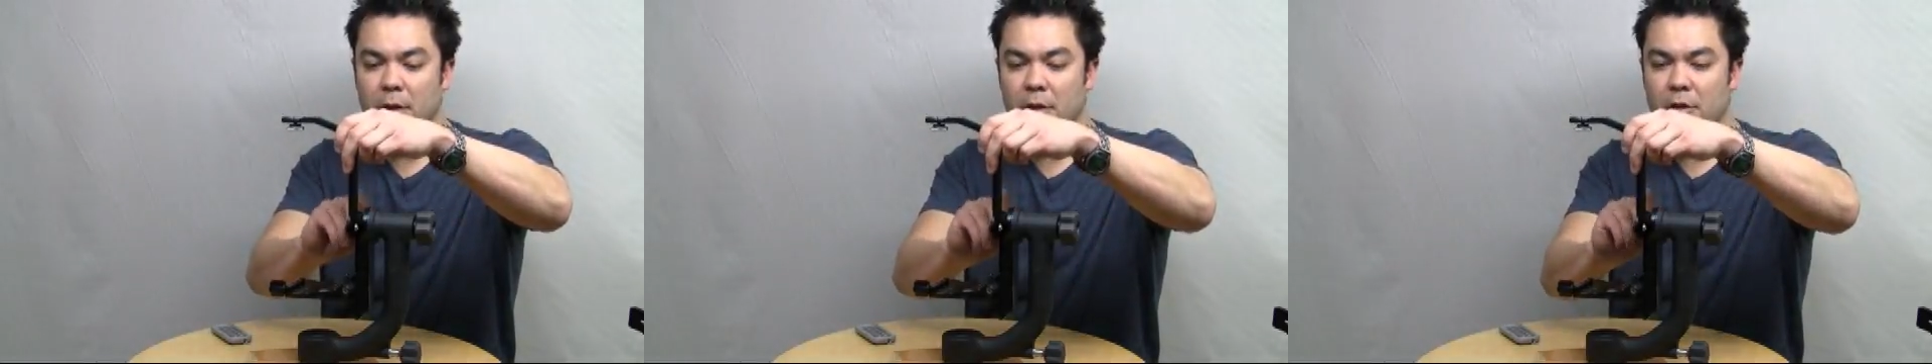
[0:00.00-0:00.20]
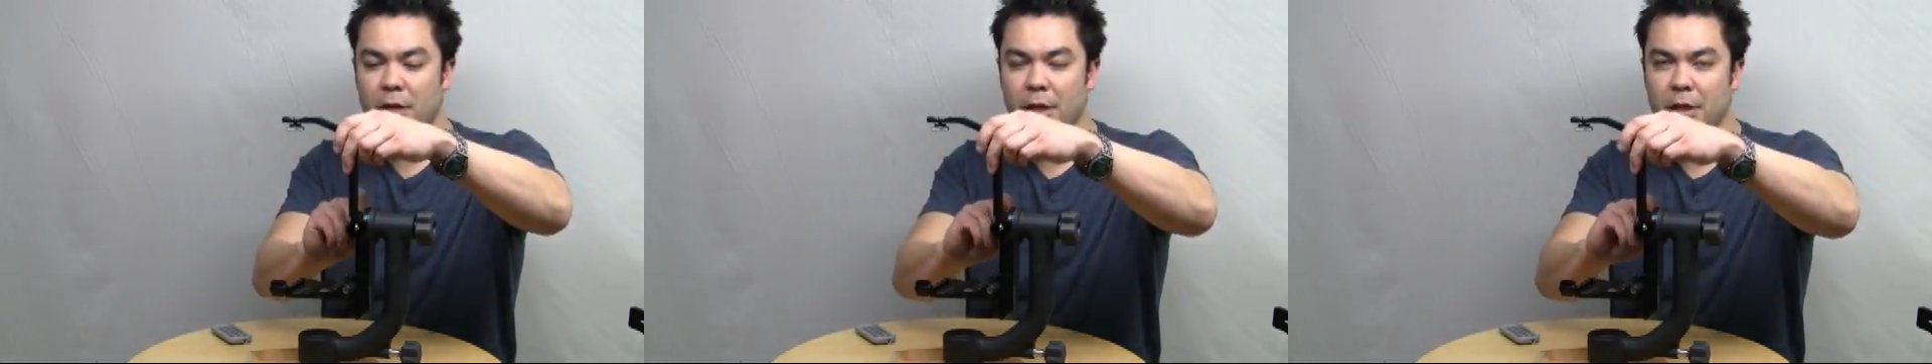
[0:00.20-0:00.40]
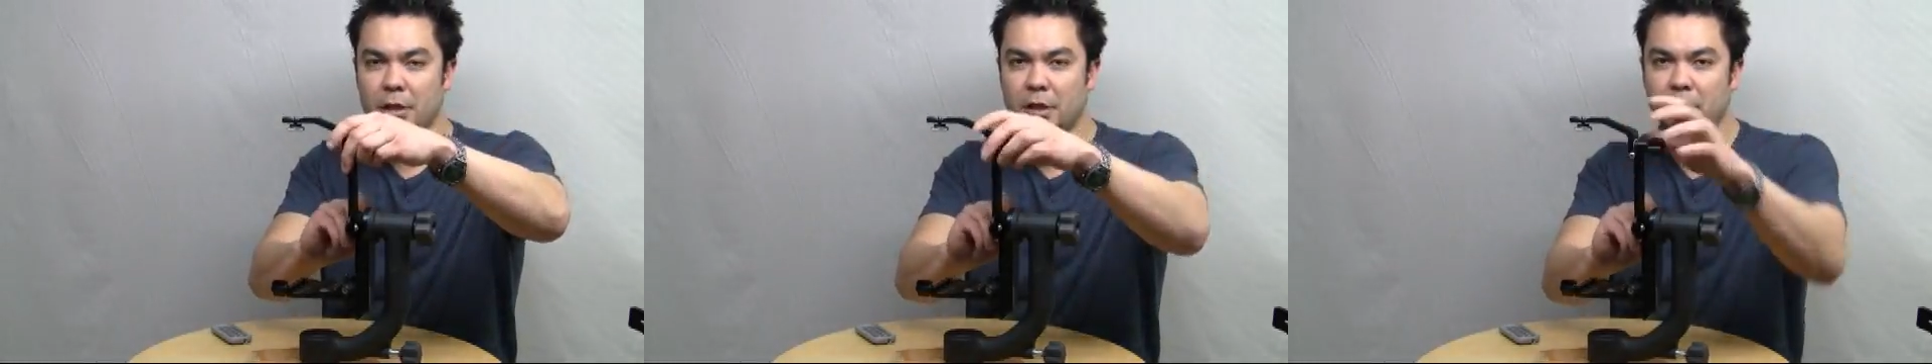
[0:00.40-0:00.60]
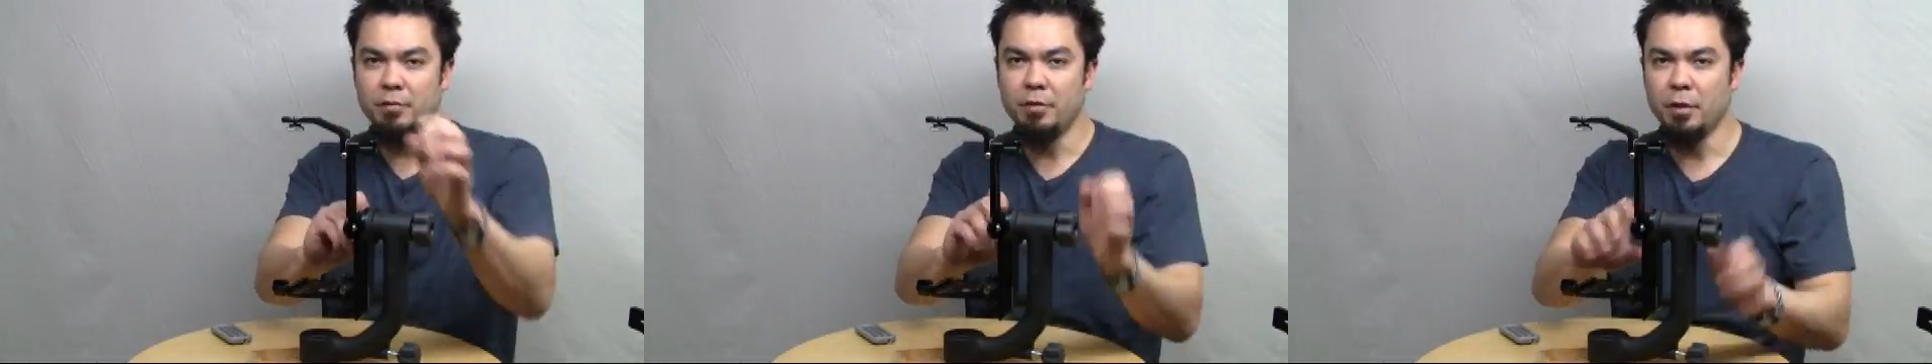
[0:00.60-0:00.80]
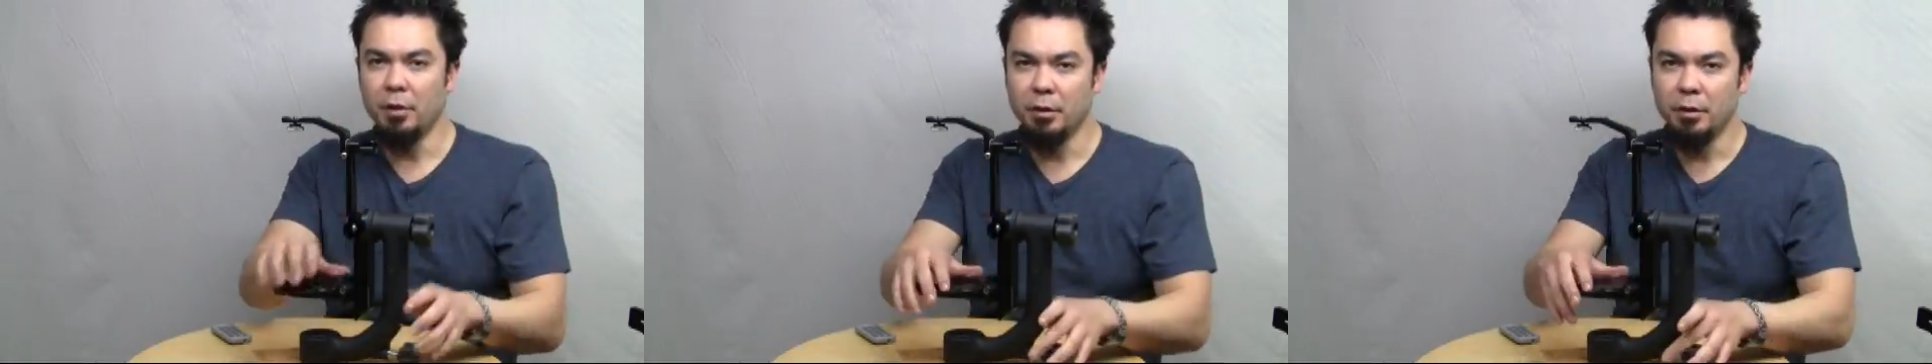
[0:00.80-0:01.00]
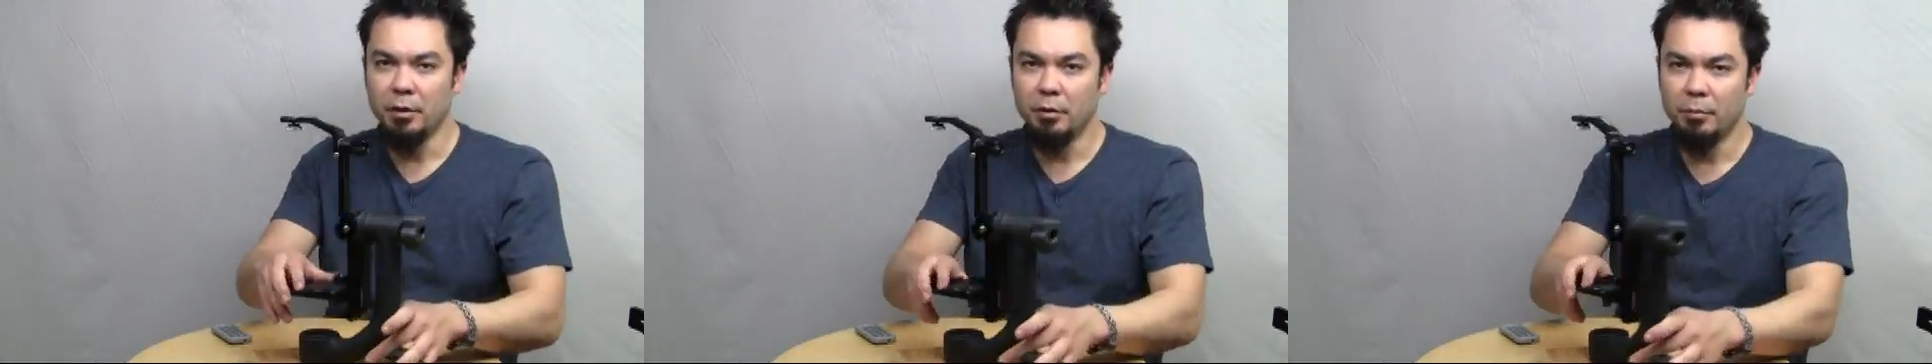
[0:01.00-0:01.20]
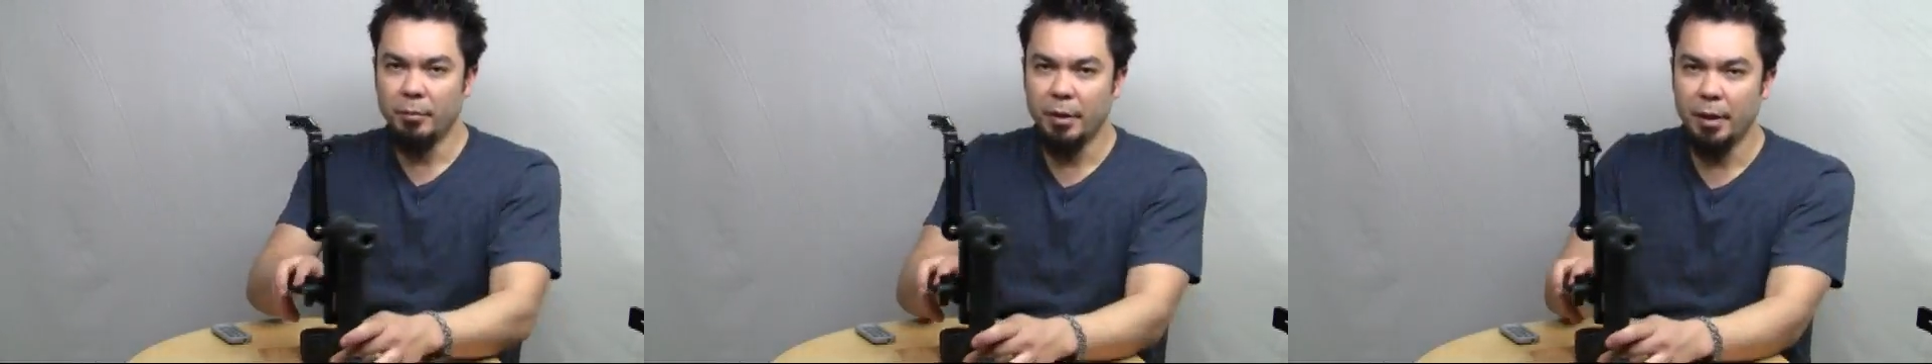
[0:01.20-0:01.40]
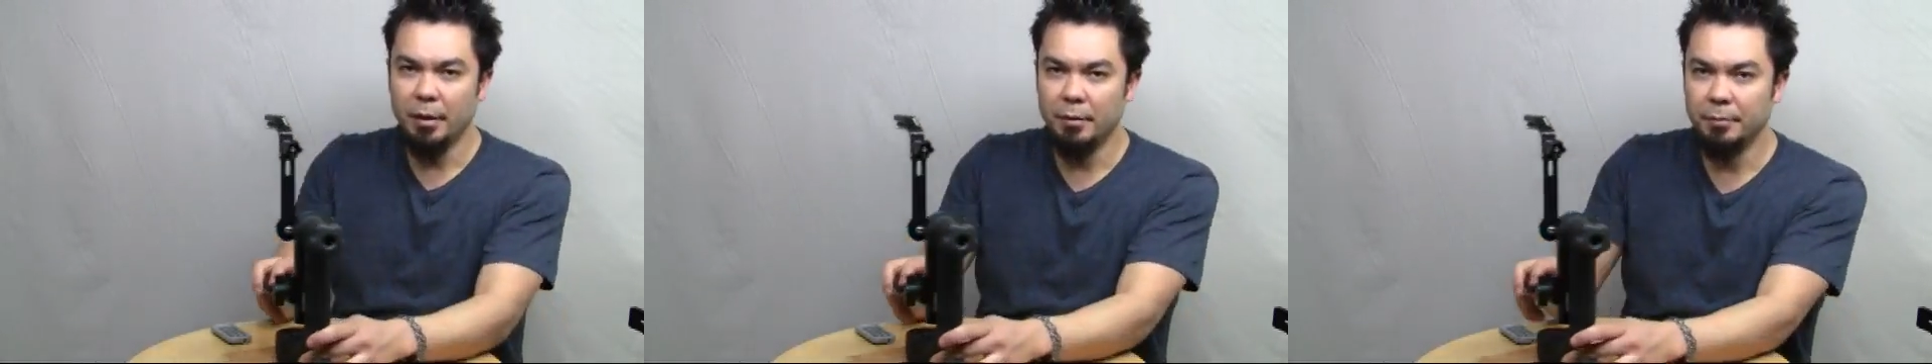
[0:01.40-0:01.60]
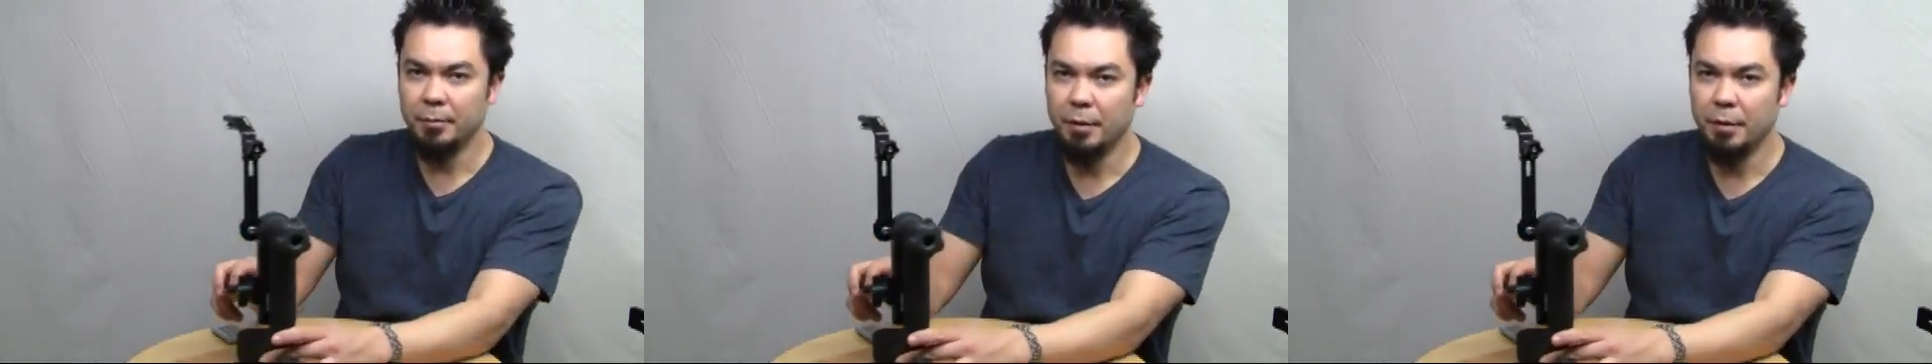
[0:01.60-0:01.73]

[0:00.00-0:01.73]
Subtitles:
So that just gives you a little bit,